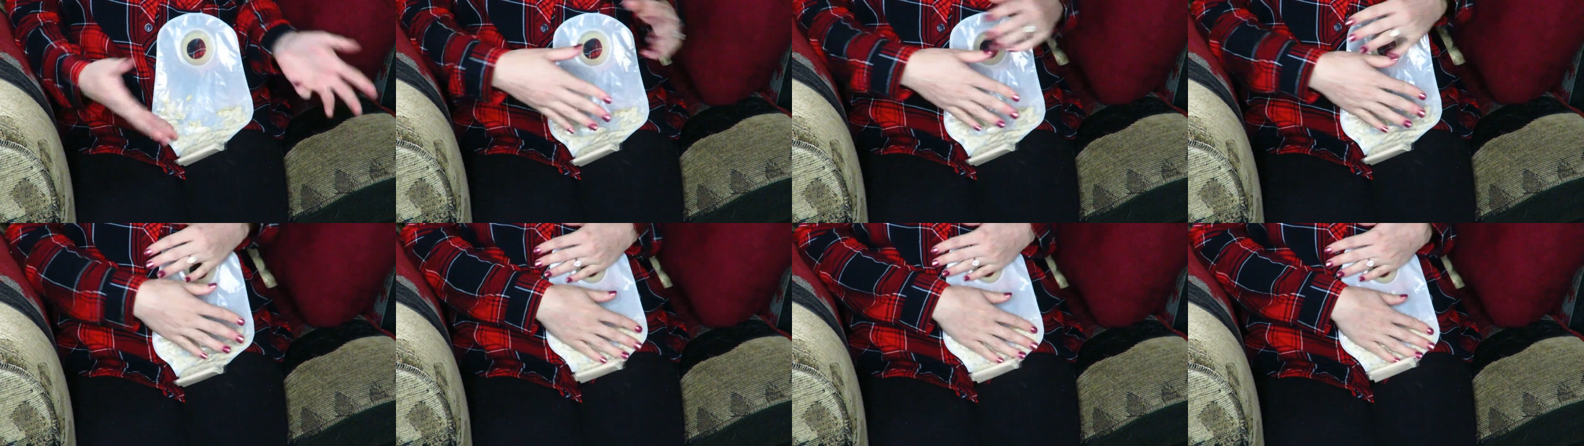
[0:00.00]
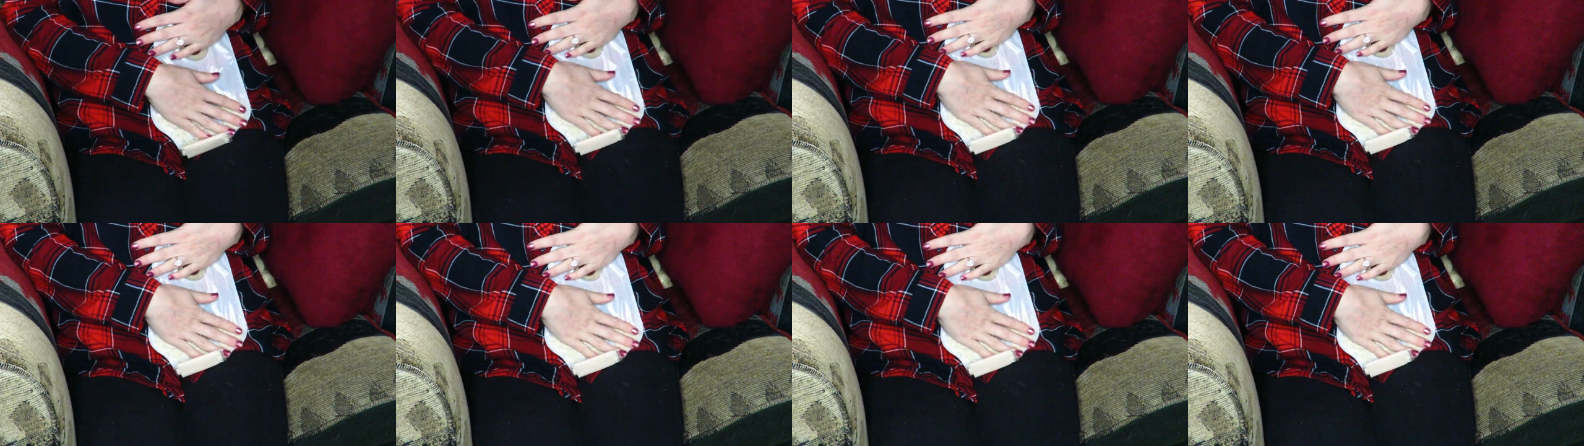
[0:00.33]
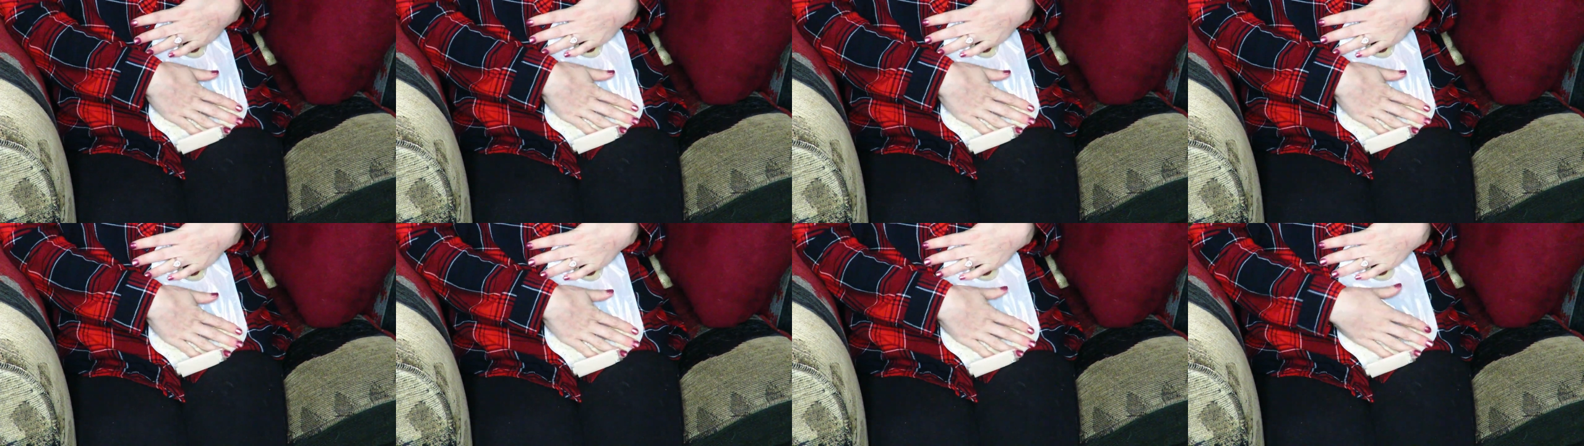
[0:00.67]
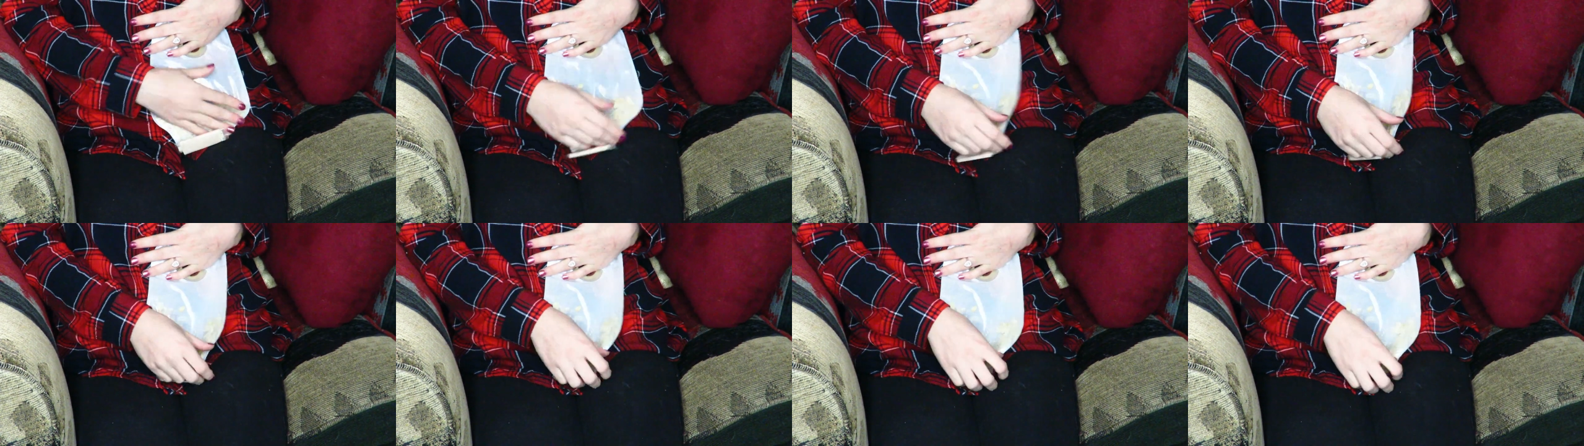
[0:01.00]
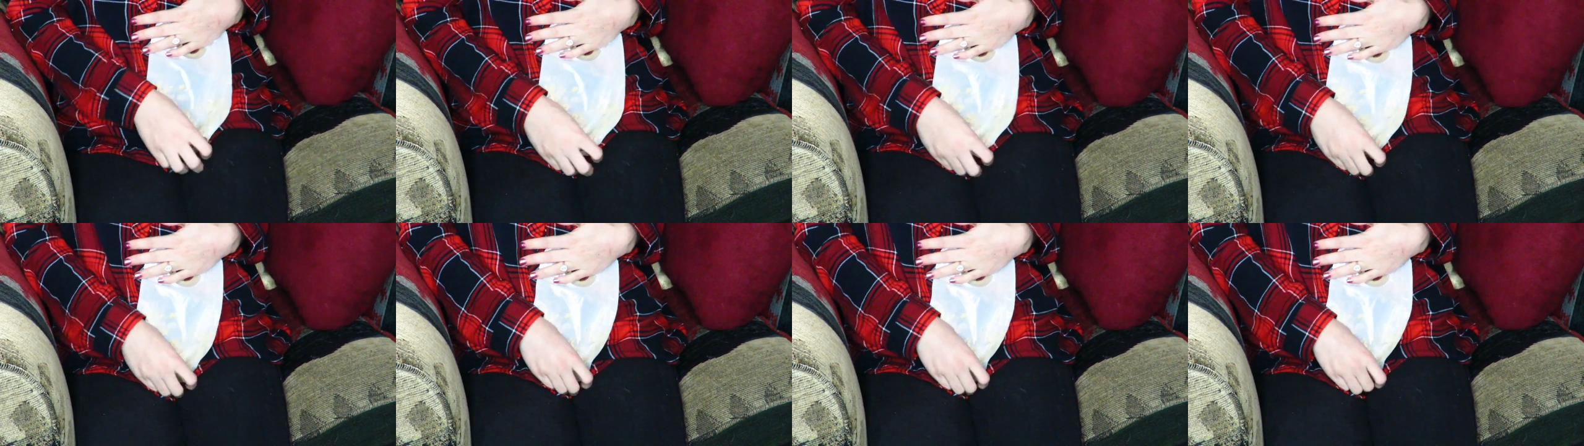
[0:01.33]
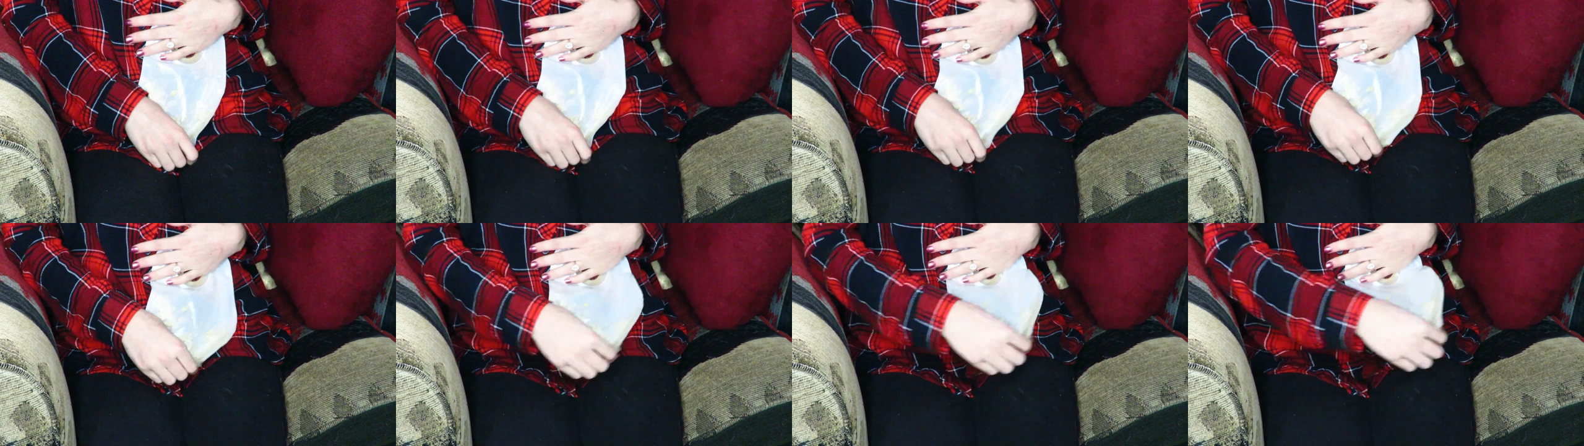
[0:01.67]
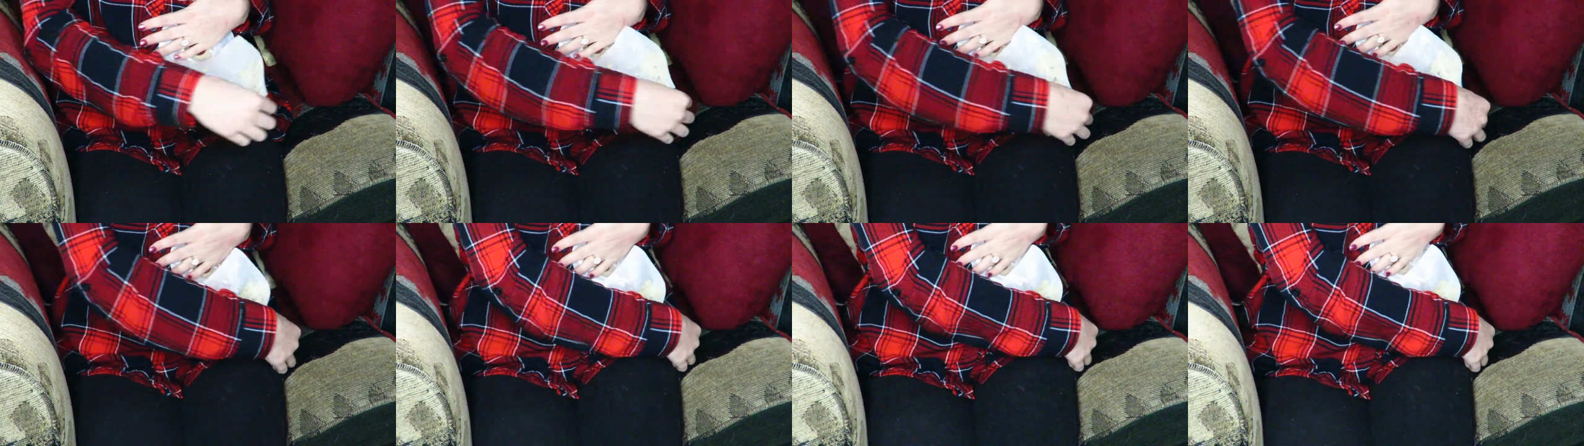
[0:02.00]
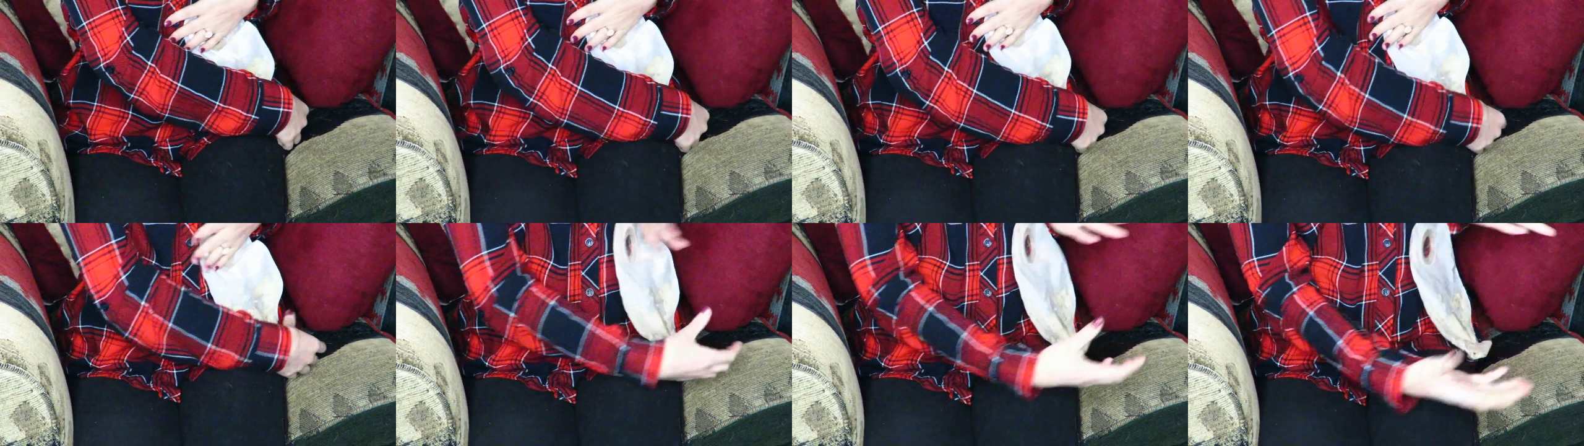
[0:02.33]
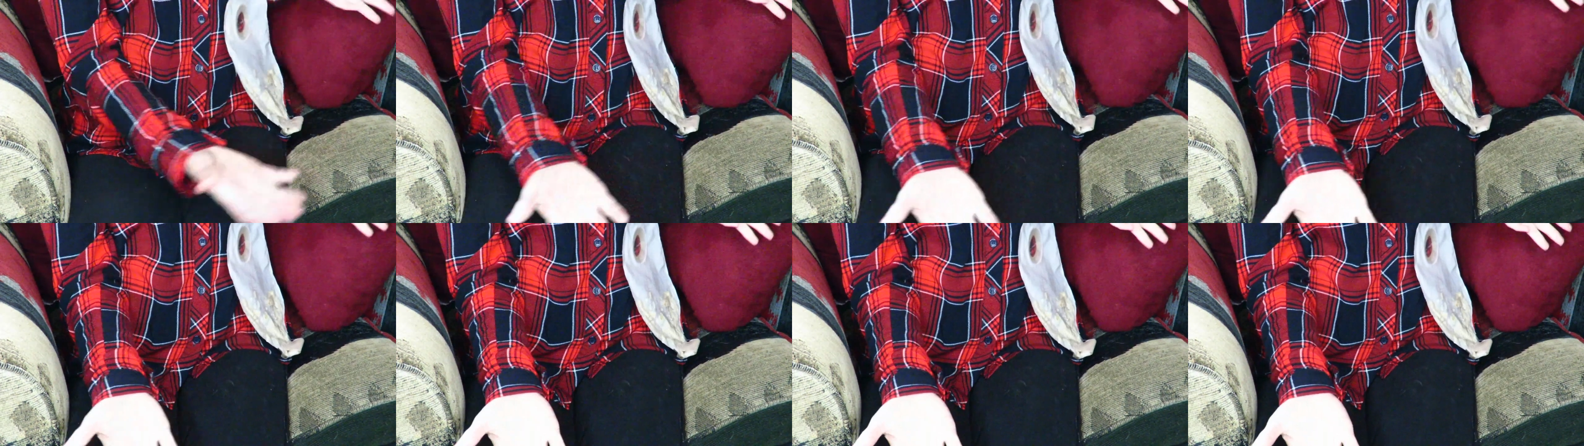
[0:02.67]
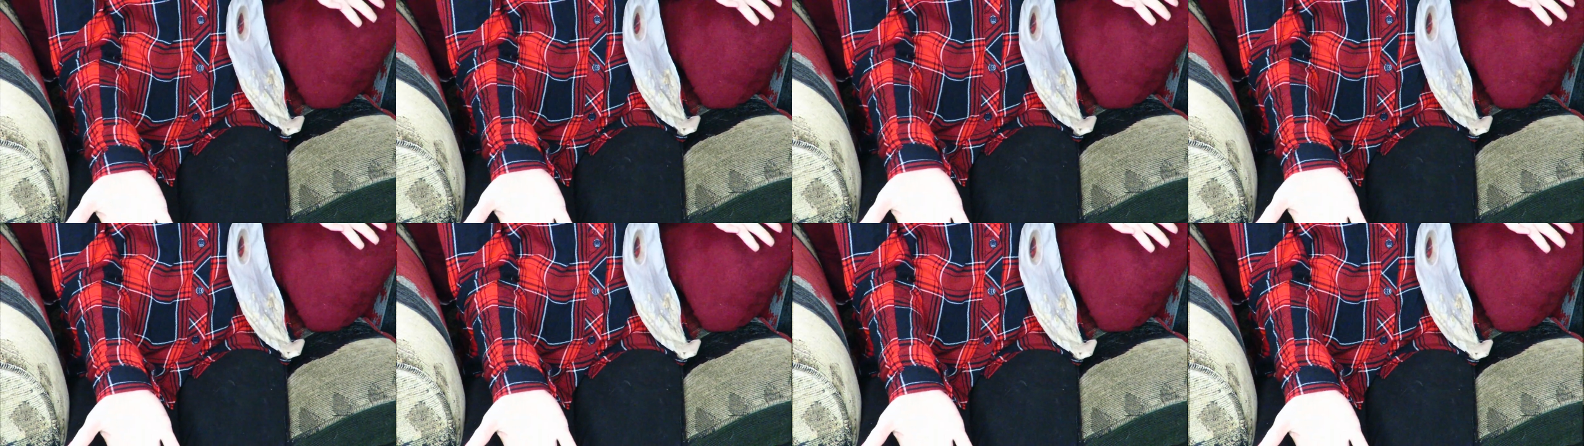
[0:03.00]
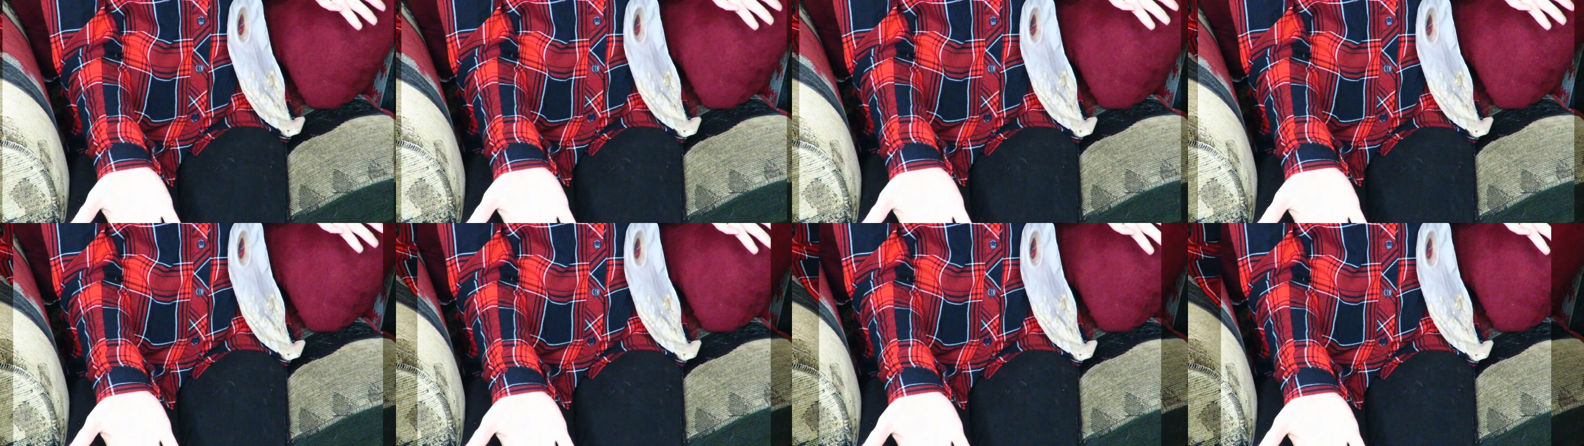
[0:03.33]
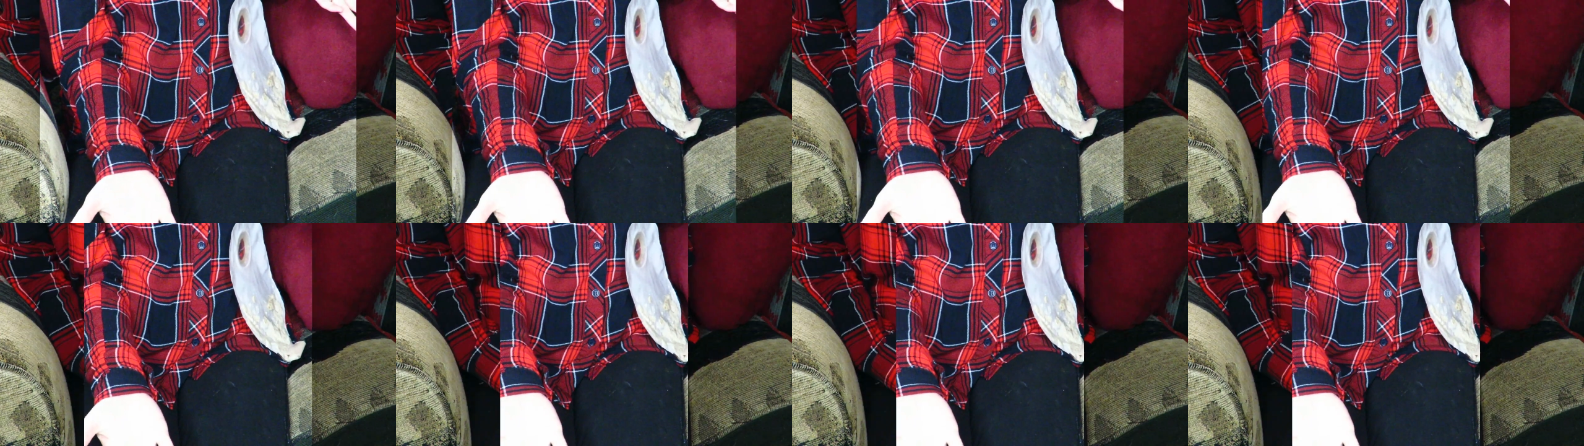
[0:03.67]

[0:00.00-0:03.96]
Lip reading: No face is visible, so there are no lips to read.